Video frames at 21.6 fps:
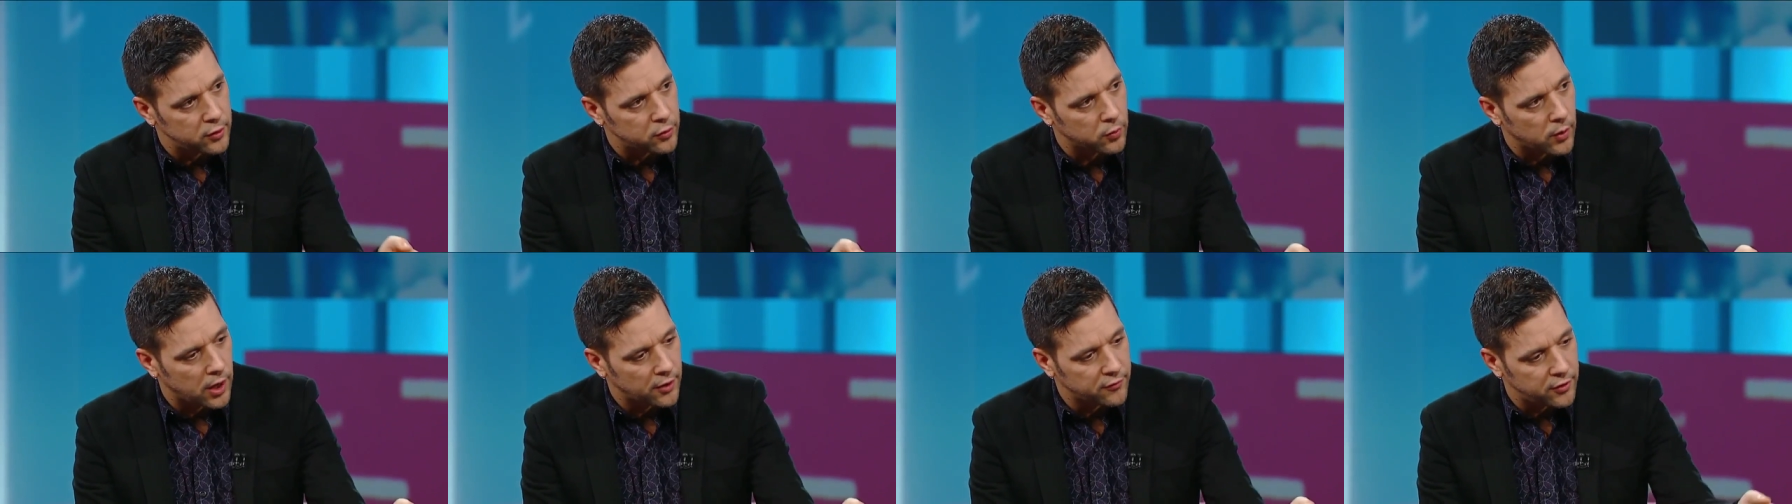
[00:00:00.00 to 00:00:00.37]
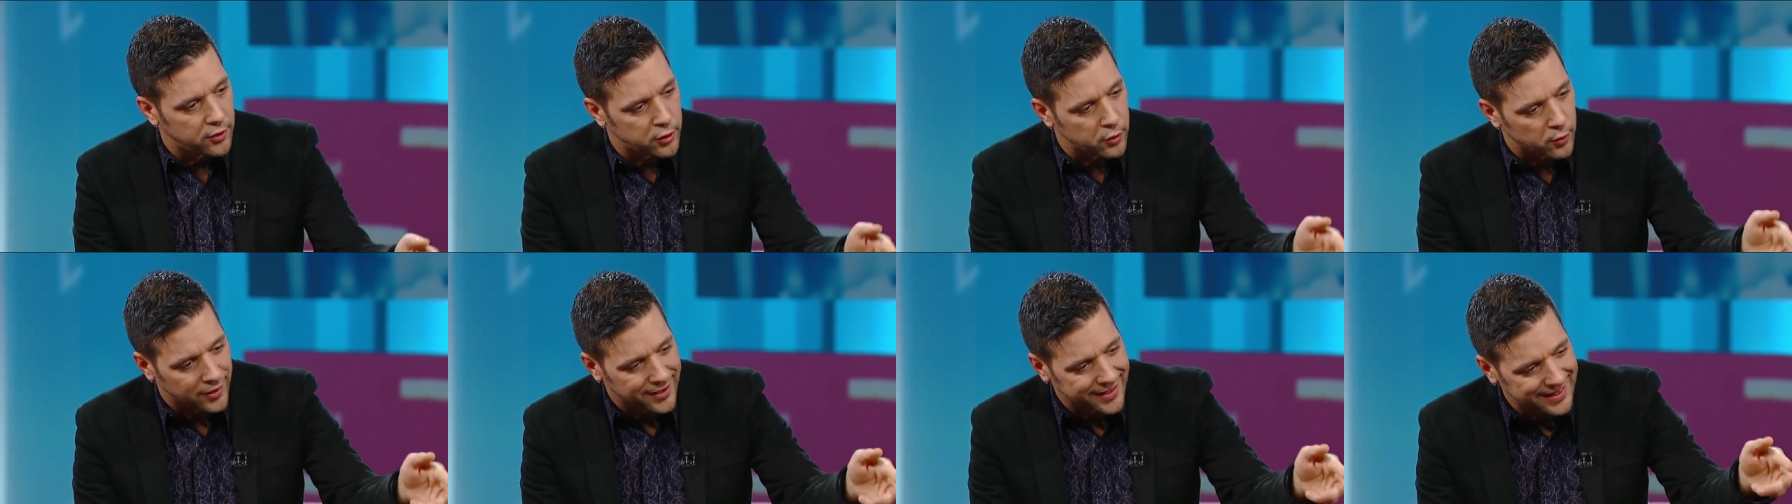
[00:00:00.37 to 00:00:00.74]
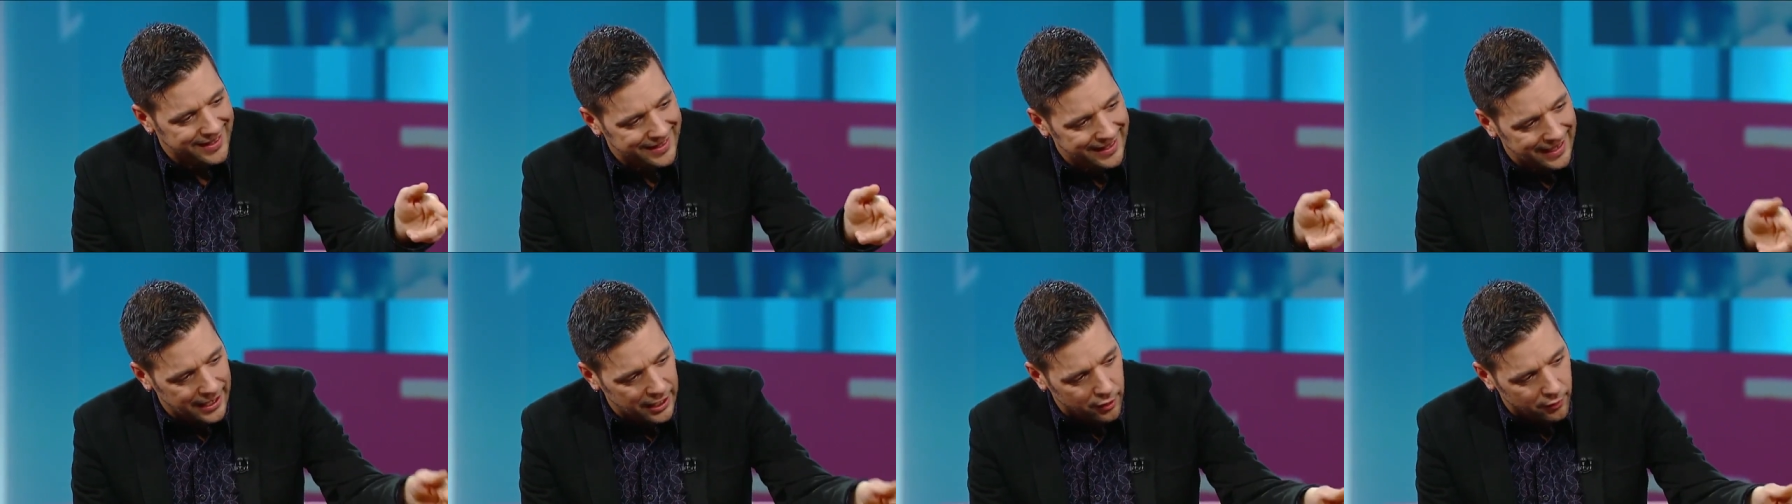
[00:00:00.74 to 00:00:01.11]
you watch it, you are
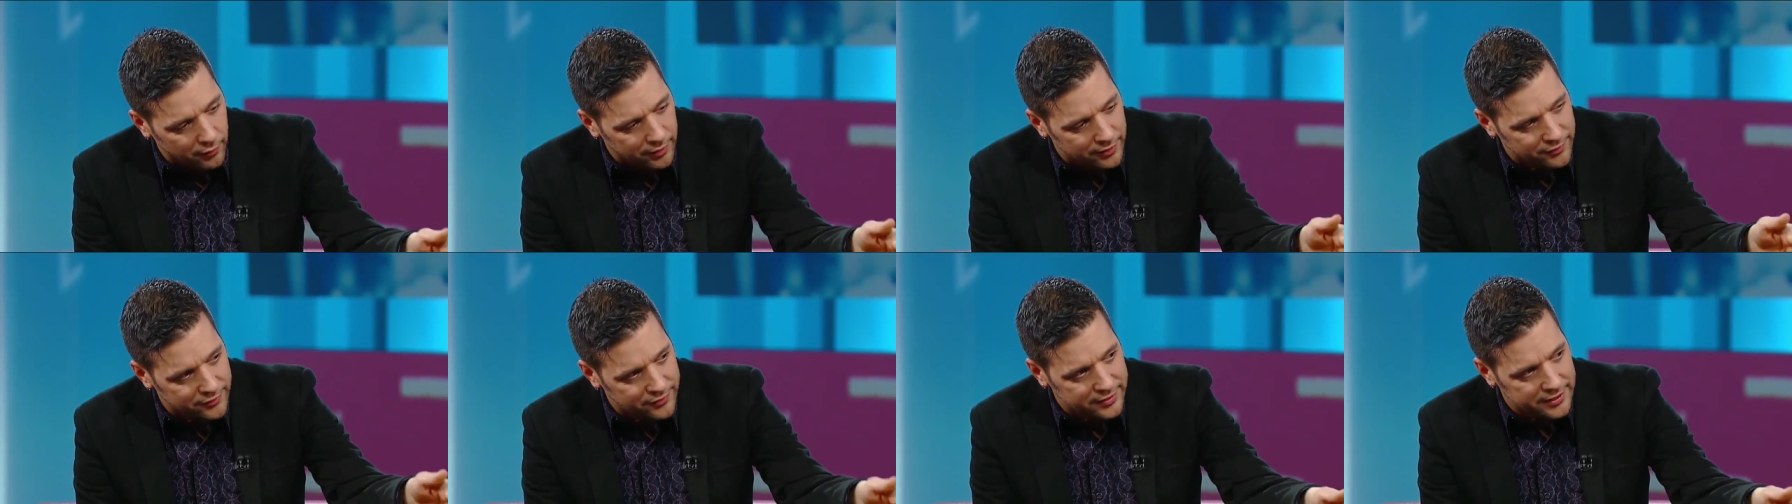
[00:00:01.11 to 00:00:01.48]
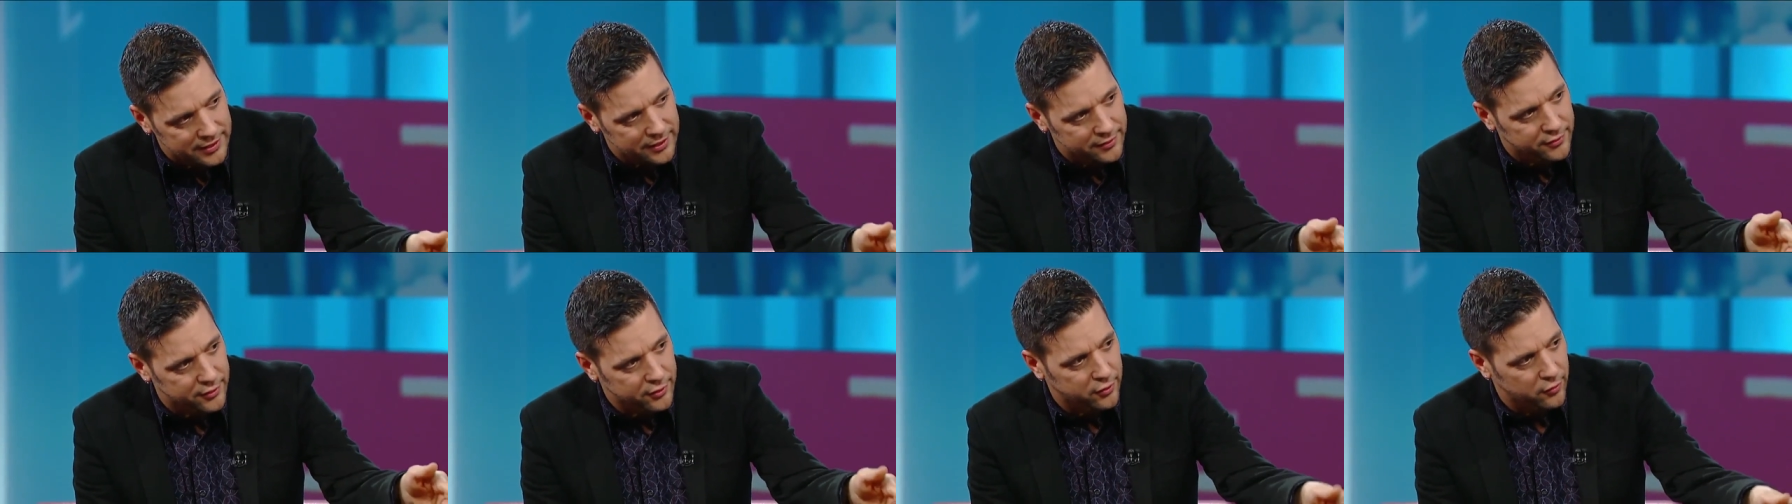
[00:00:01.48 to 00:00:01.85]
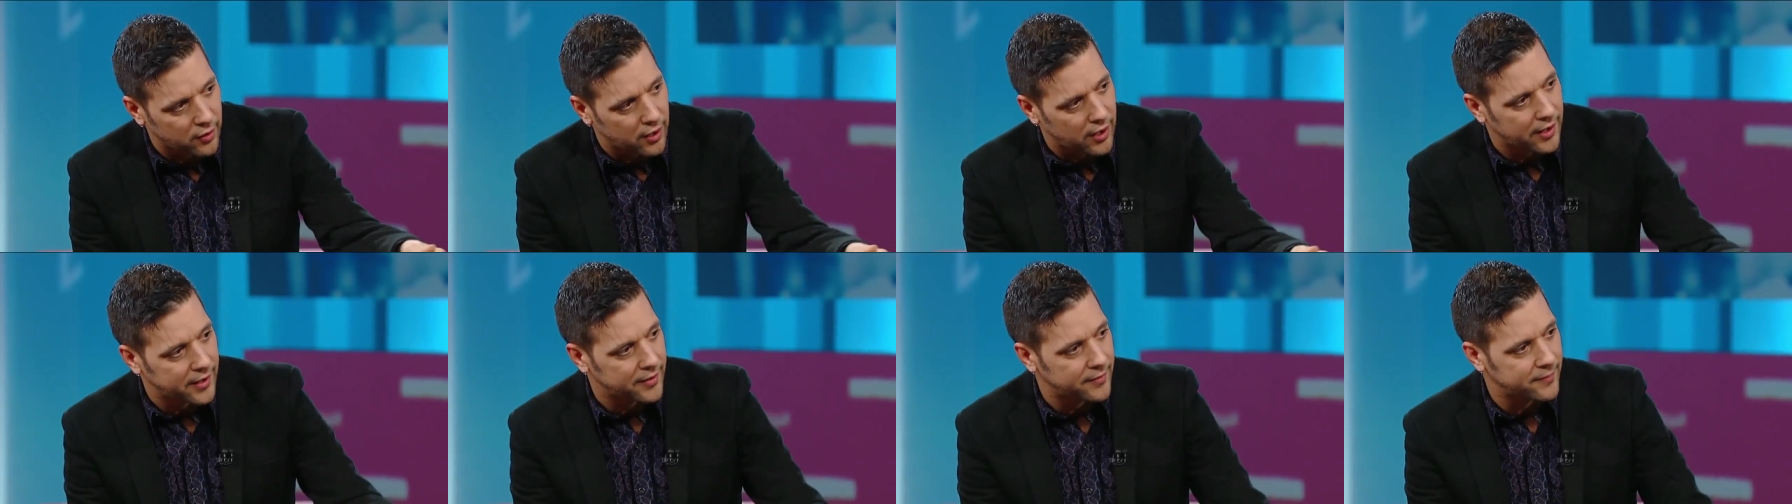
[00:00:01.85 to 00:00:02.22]
guaranteed to
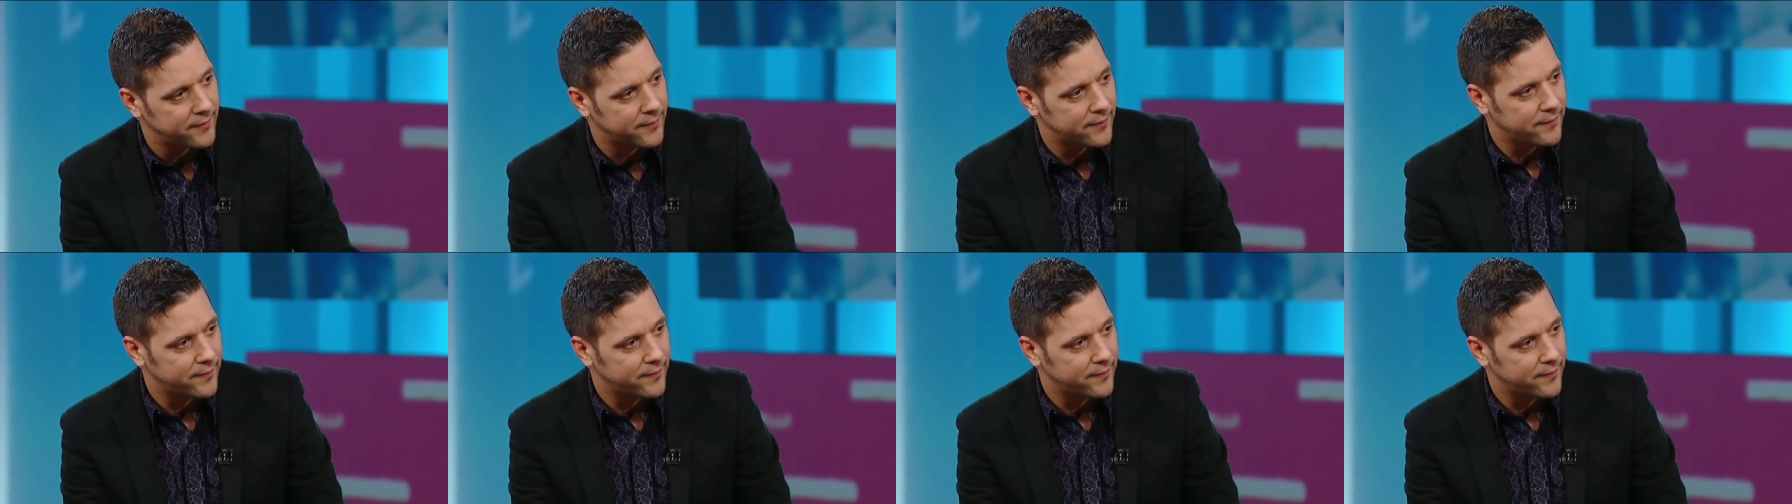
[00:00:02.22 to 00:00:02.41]
cry?